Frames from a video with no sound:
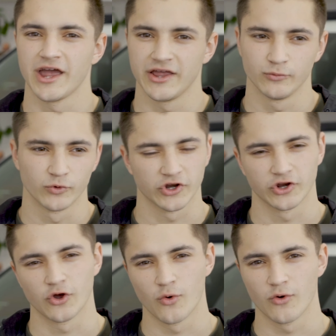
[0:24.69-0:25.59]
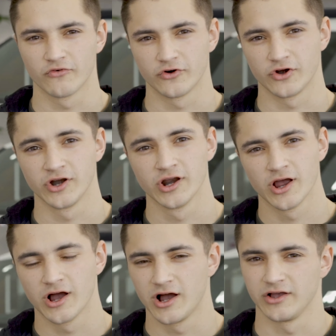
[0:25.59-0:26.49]
and we're gonna go over
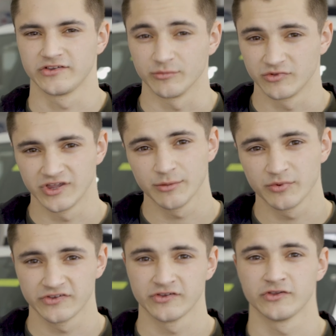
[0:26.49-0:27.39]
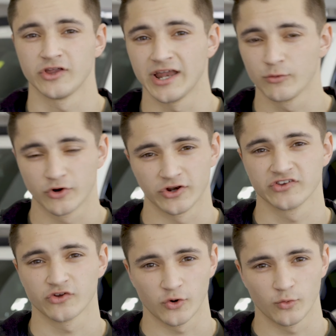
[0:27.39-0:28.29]
some tips. Today we're gonna
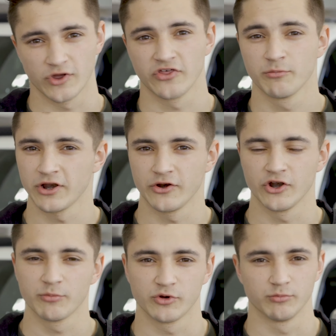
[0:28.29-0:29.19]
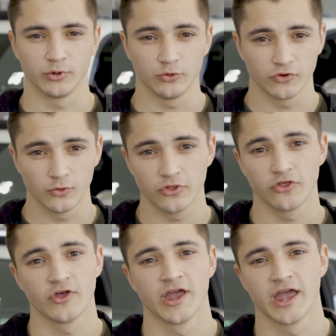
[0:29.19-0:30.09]
start with pairing up your Bluetooth
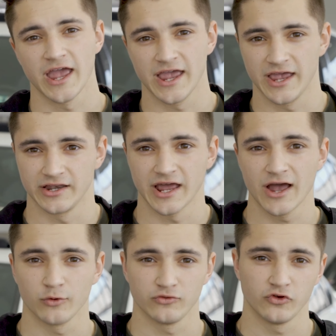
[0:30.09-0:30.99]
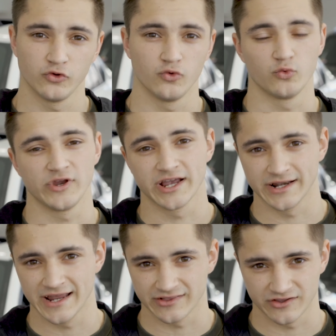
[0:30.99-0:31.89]
and how to
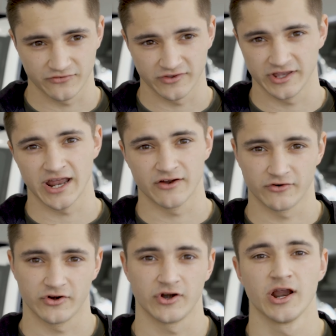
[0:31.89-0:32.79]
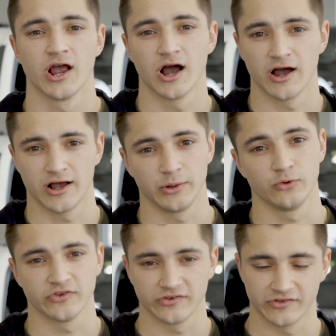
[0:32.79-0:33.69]
reconnect if it ever
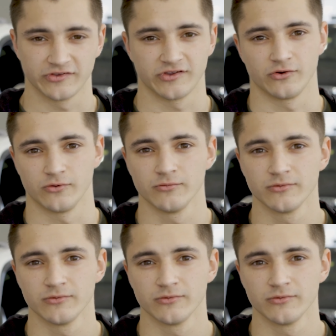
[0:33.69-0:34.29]
loses the signal.